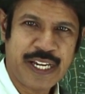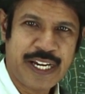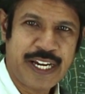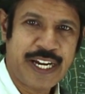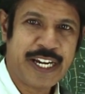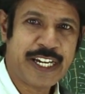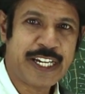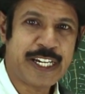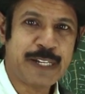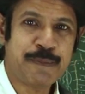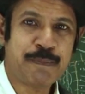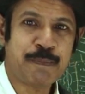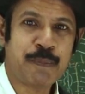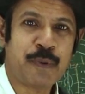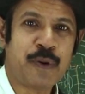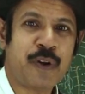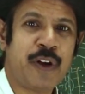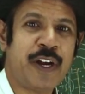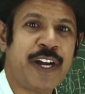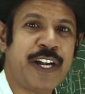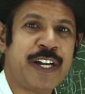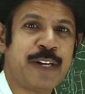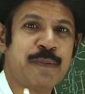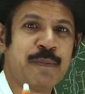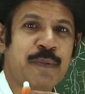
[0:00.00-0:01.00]
A
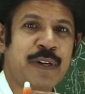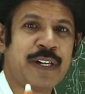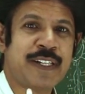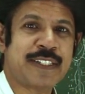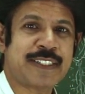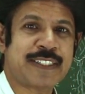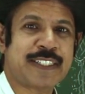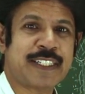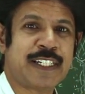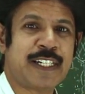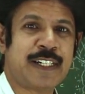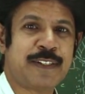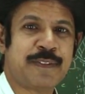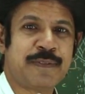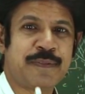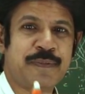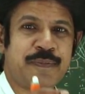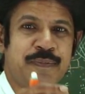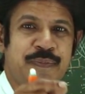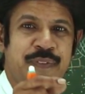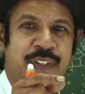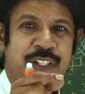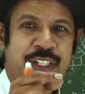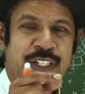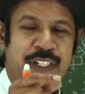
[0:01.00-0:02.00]
diploid mass of
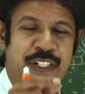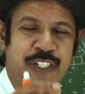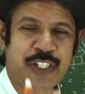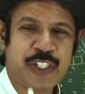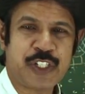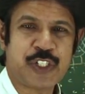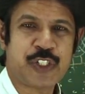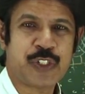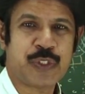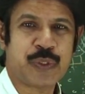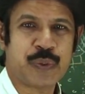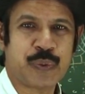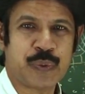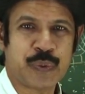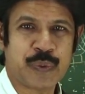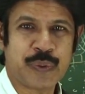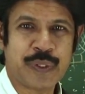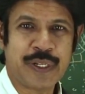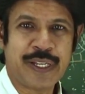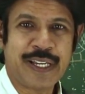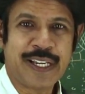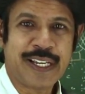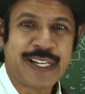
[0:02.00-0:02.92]
tissue